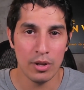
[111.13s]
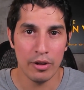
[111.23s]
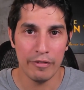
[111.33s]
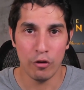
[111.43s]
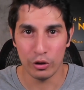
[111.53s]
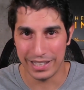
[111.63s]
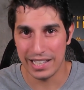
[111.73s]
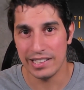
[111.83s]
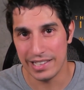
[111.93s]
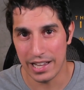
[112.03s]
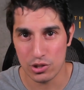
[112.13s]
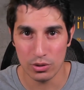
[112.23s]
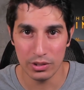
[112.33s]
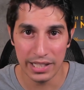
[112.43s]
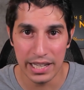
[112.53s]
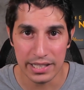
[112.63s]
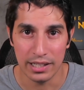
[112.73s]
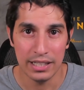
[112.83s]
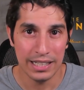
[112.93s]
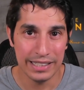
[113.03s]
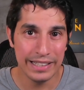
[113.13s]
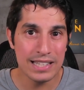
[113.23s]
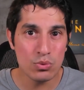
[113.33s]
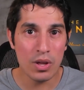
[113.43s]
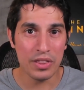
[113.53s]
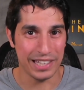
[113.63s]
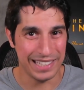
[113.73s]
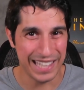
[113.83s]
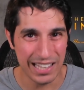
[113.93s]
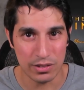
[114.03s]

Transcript: for getting the actual data. And that's where they get